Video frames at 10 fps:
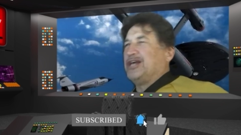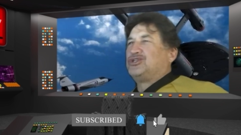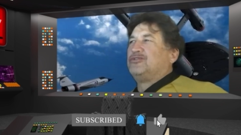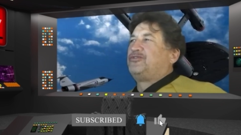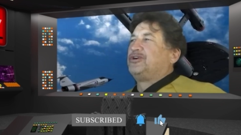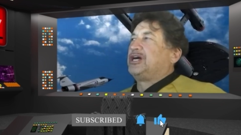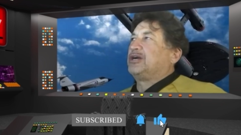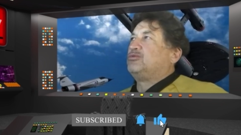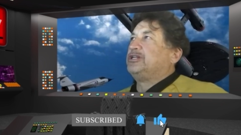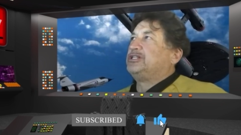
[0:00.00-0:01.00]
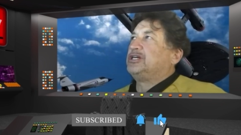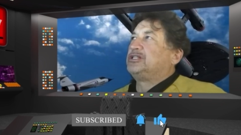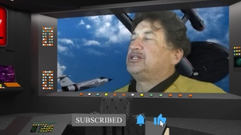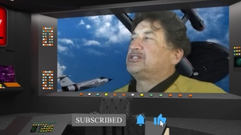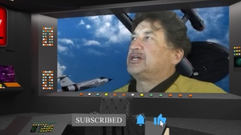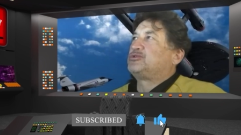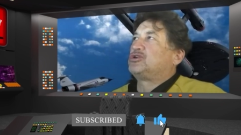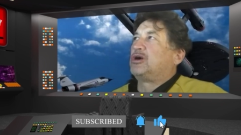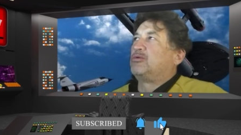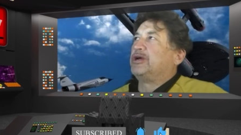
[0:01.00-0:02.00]
do feel like we did this
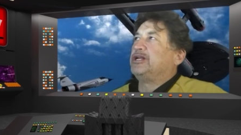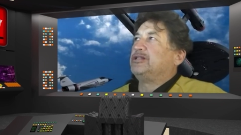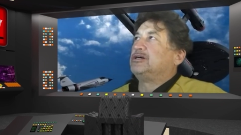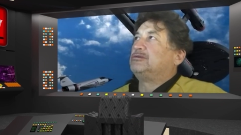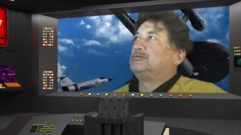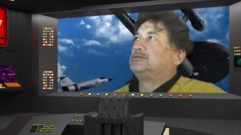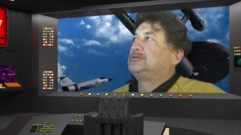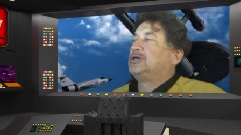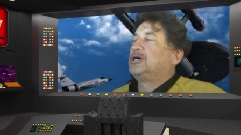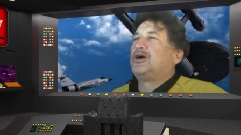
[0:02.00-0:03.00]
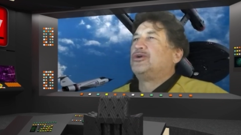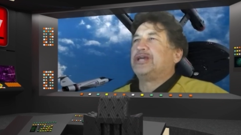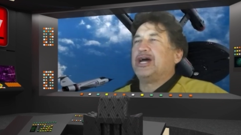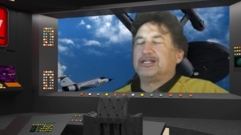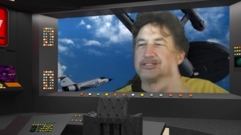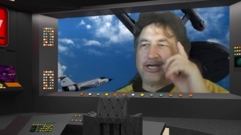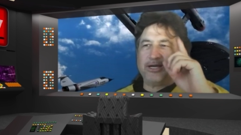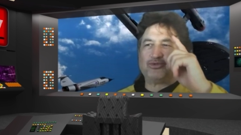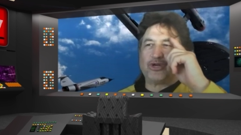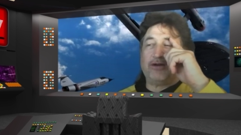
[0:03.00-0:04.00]
episode already, though. Oh, yeah.
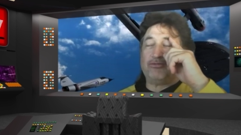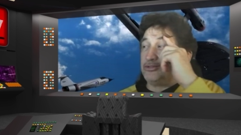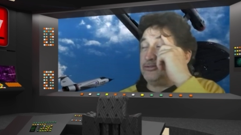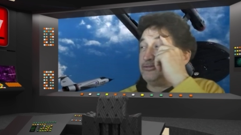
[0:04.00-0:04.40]
Time travel.